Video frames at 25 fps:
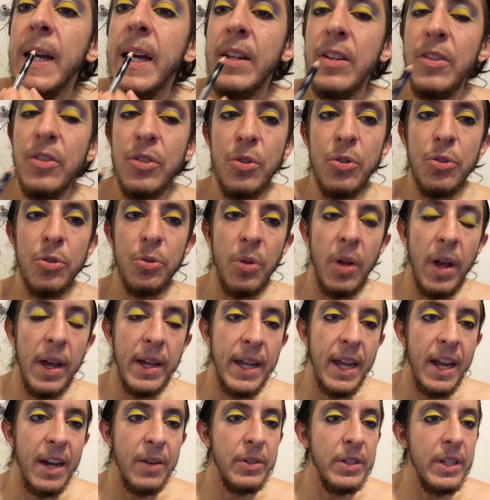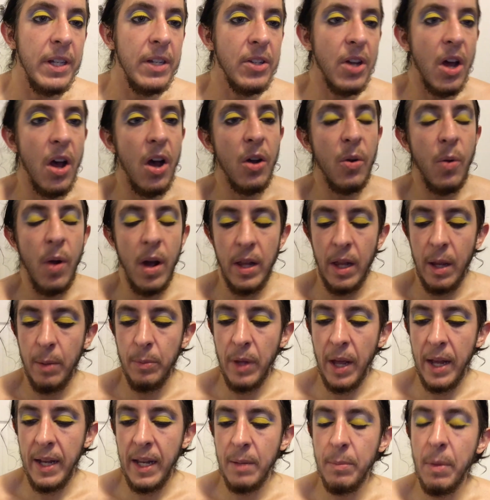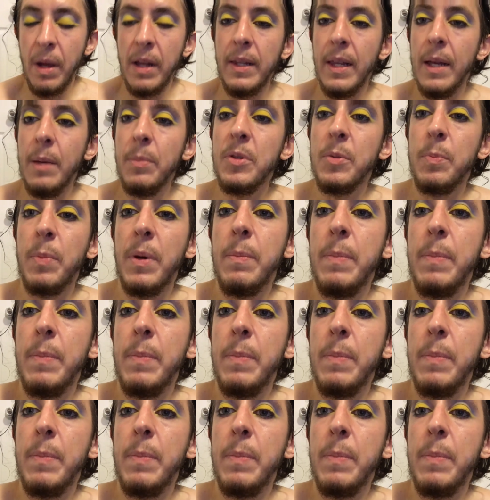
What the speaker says: And as usual, I can't really talk while I'm lining my lips,